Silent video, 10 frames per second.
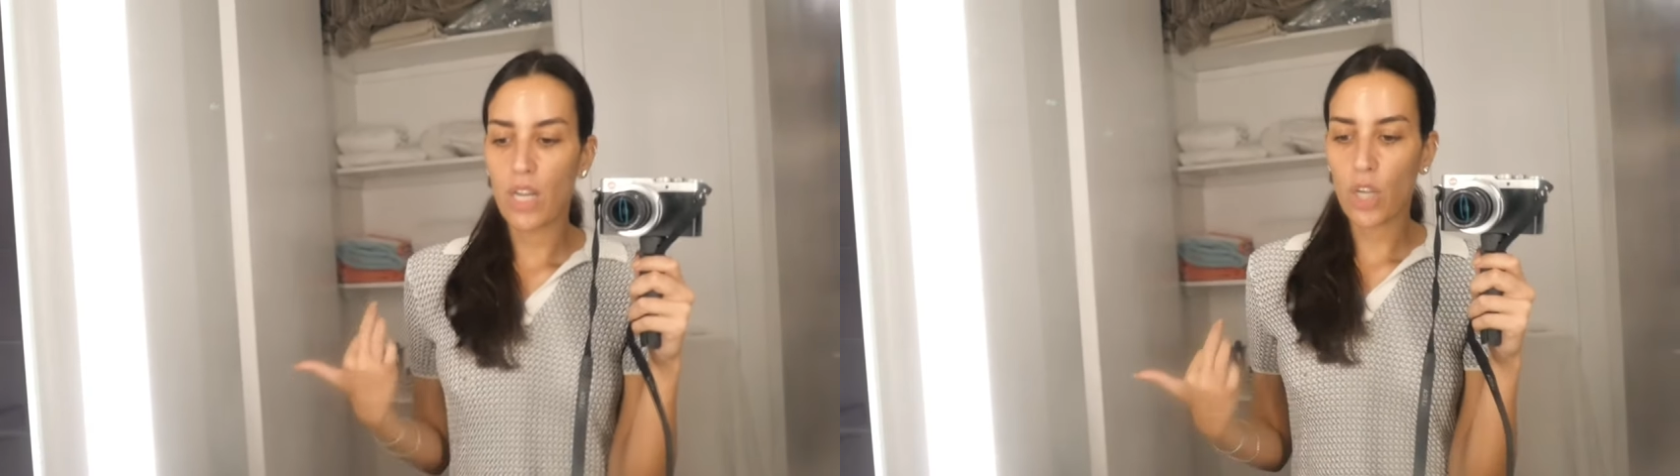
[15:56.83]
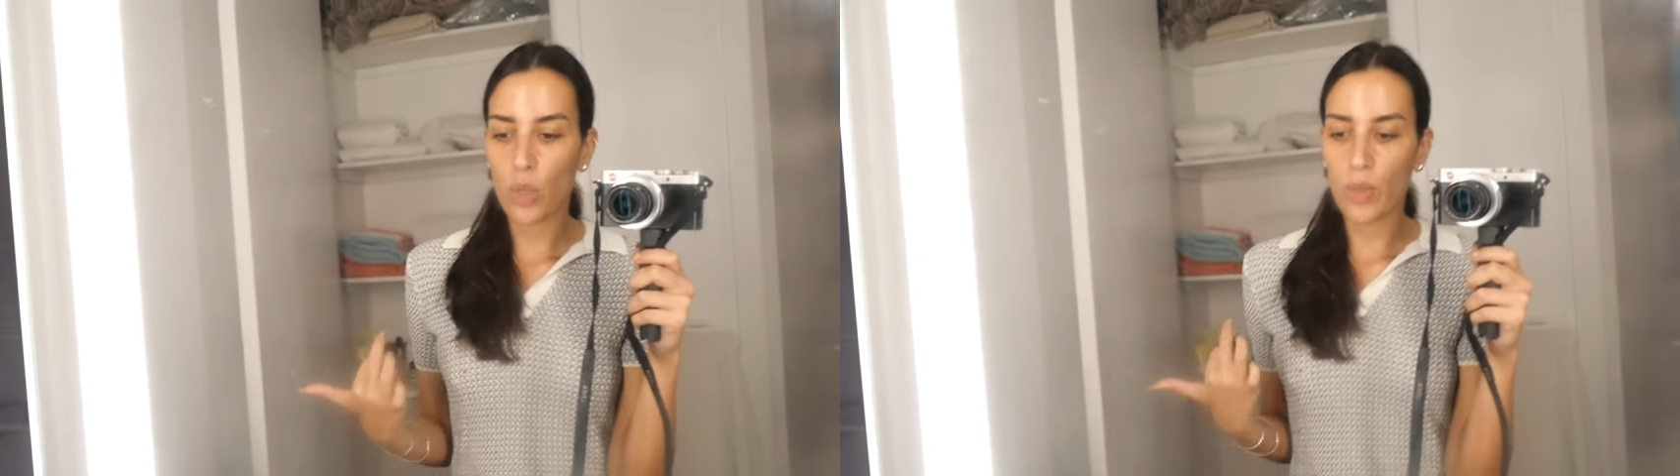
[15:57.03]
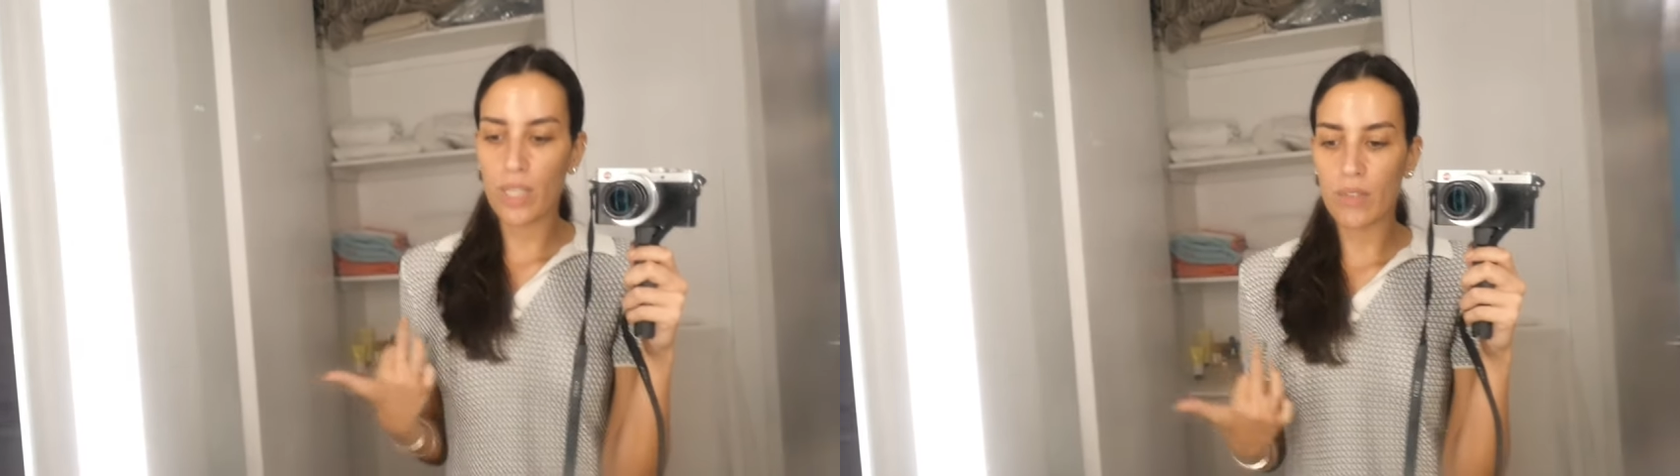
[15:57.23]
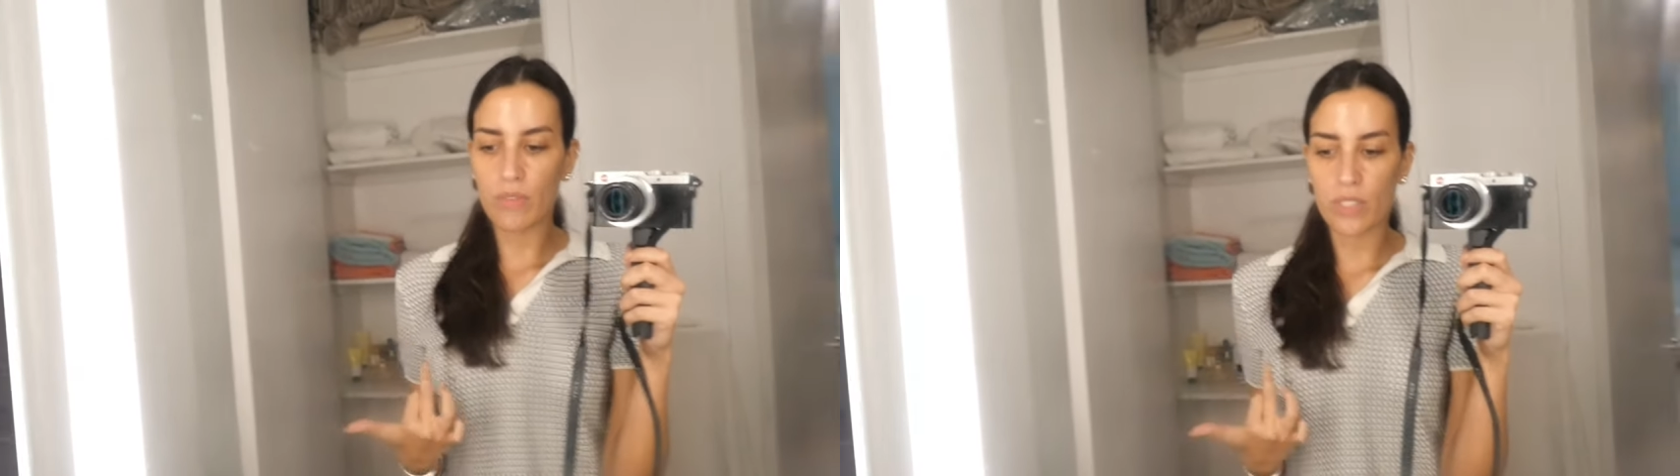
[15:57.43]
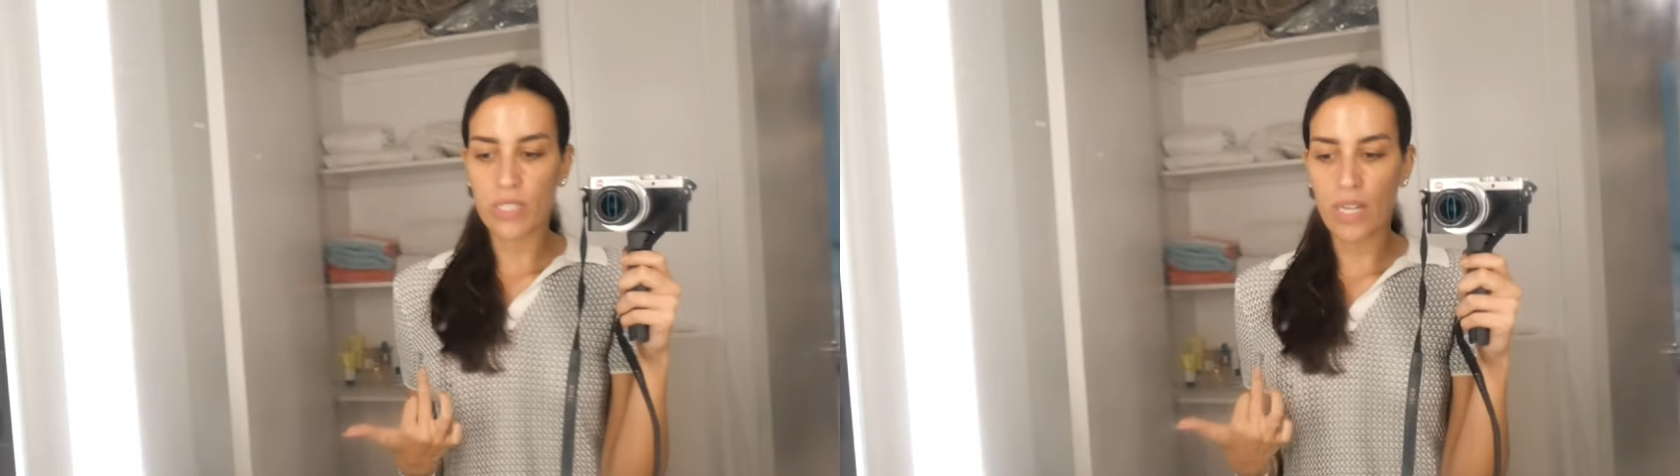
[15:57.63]
Korean
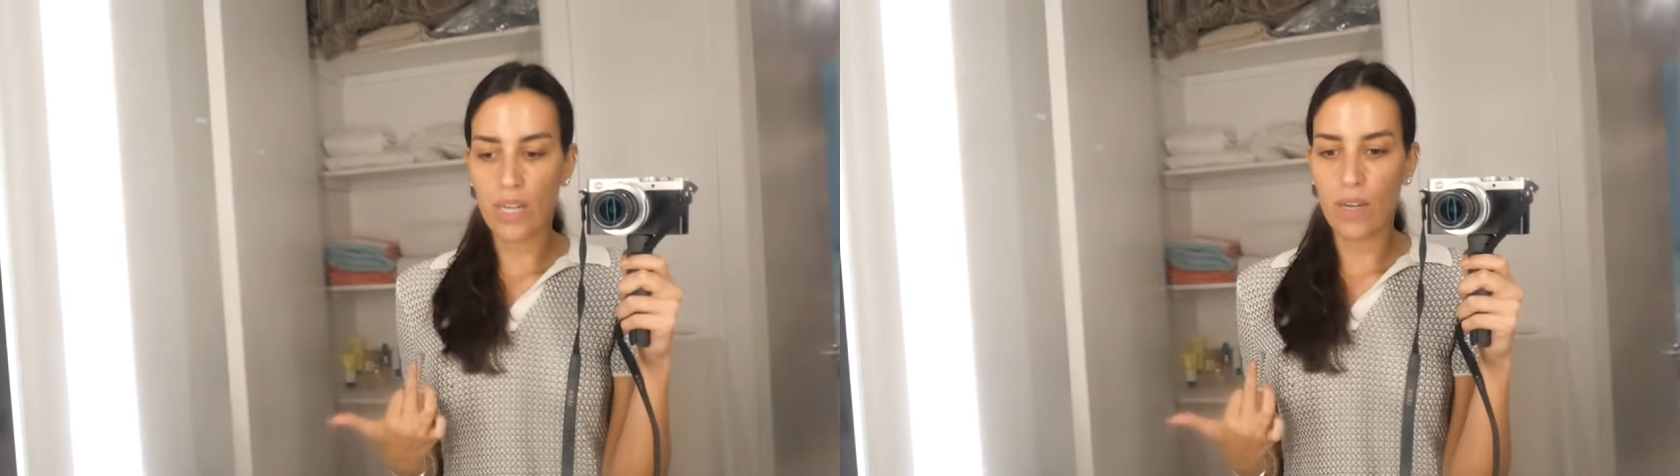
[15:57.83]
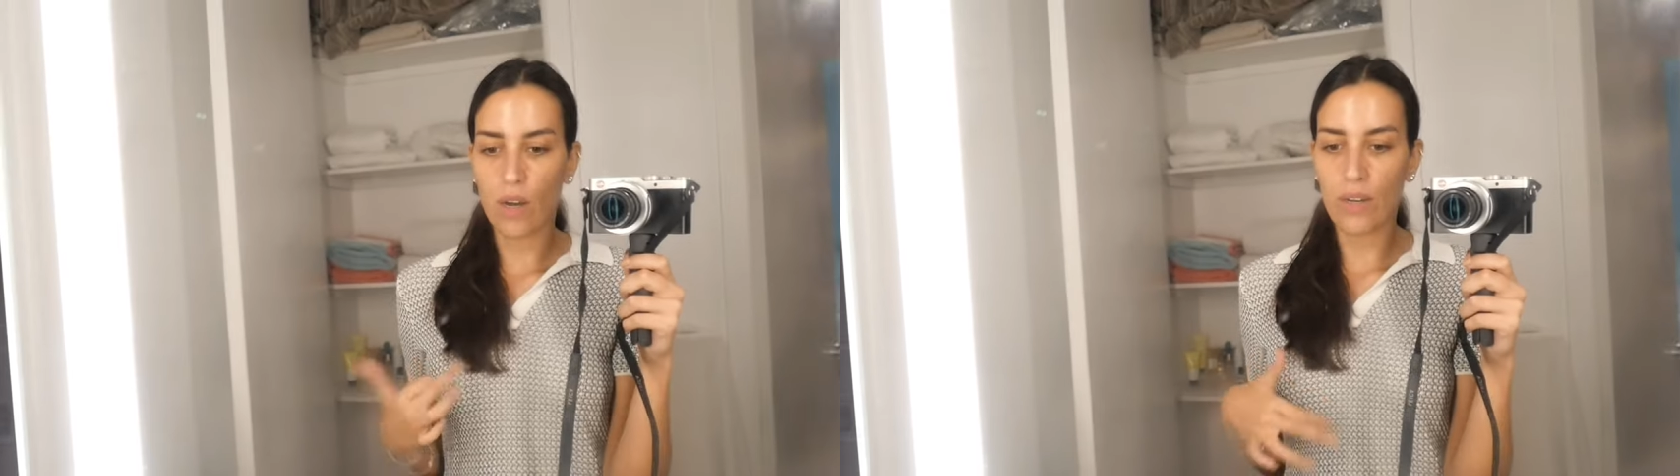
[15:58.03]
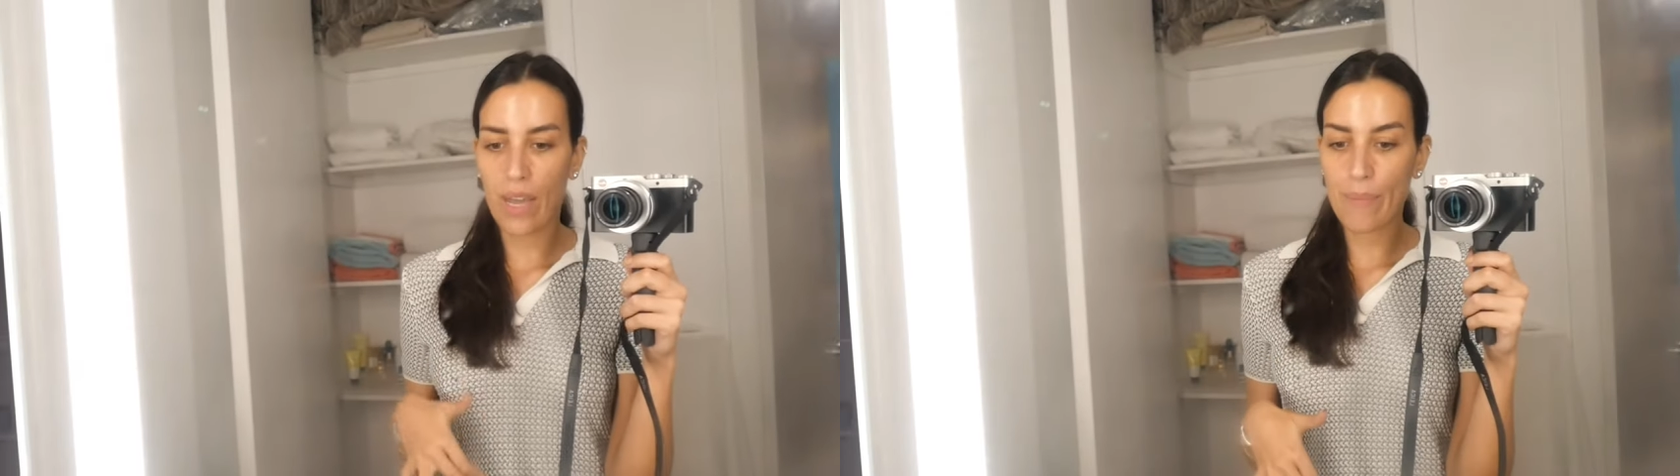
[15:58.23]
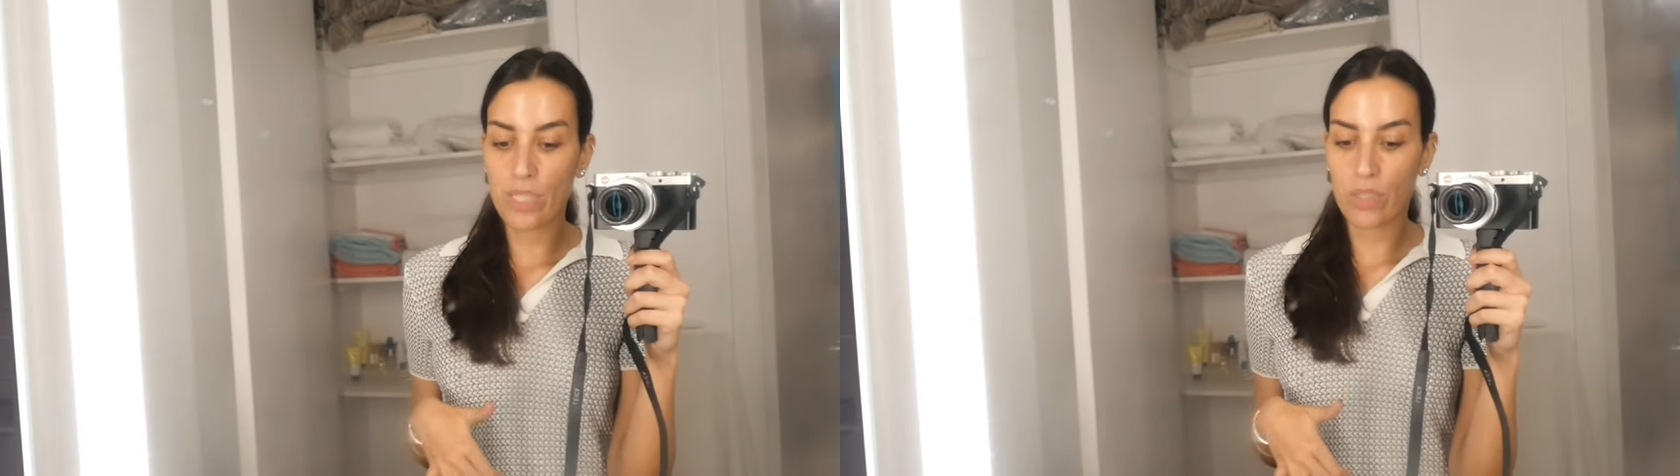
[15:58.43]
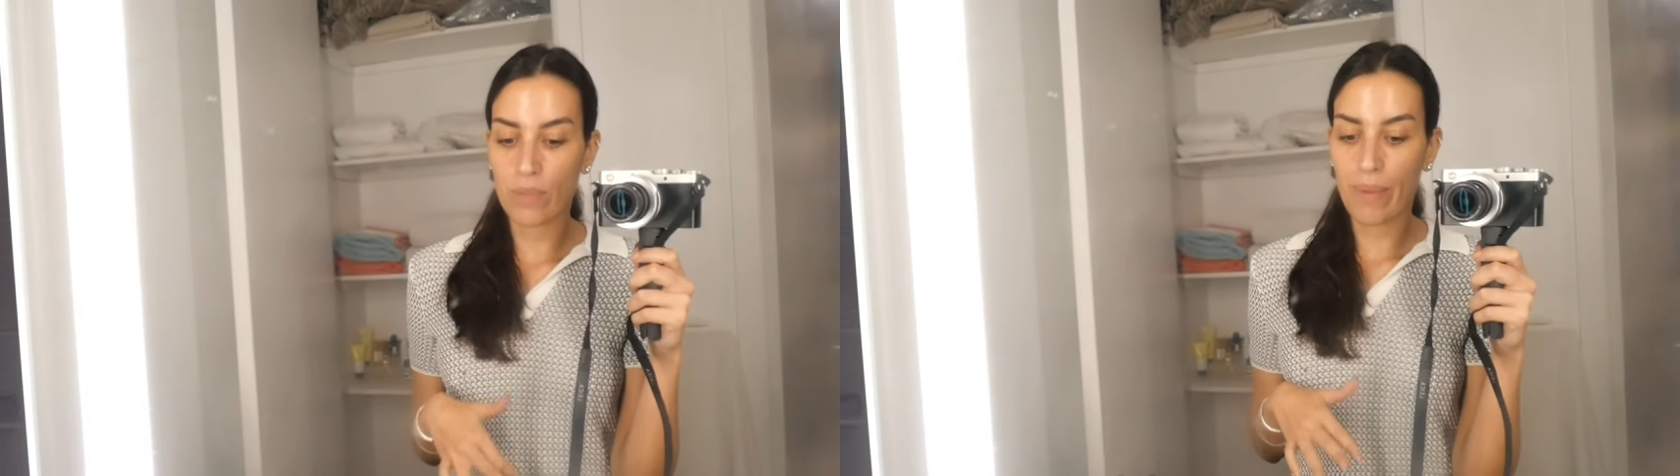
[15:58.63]
routine on
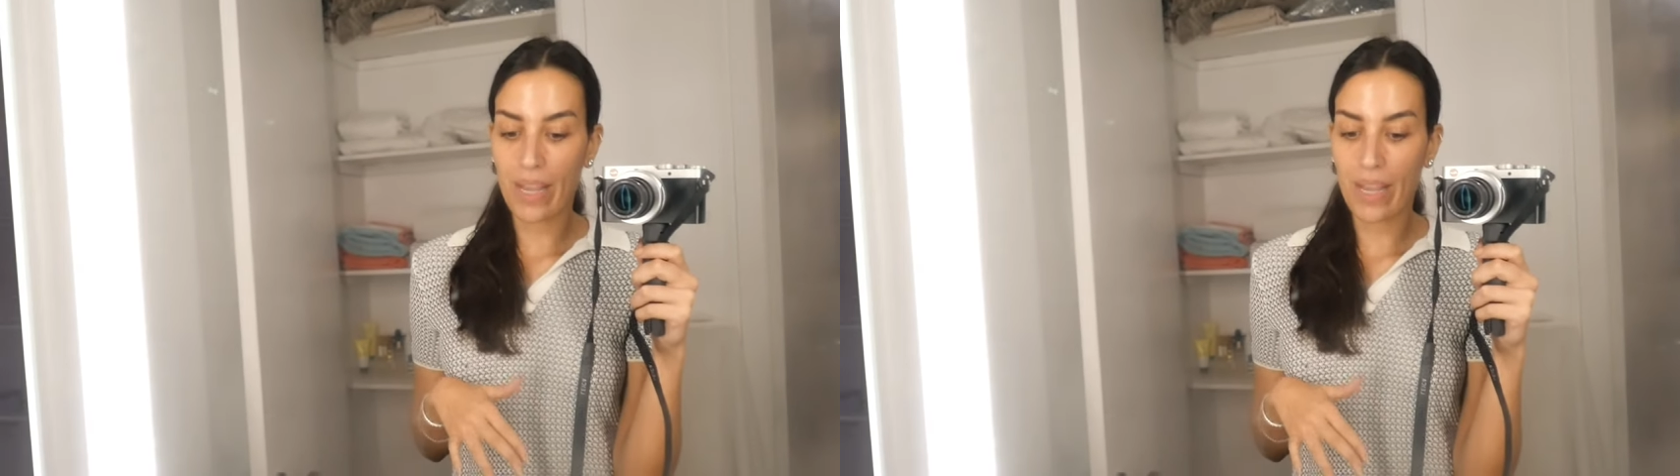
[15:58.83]
Amazon,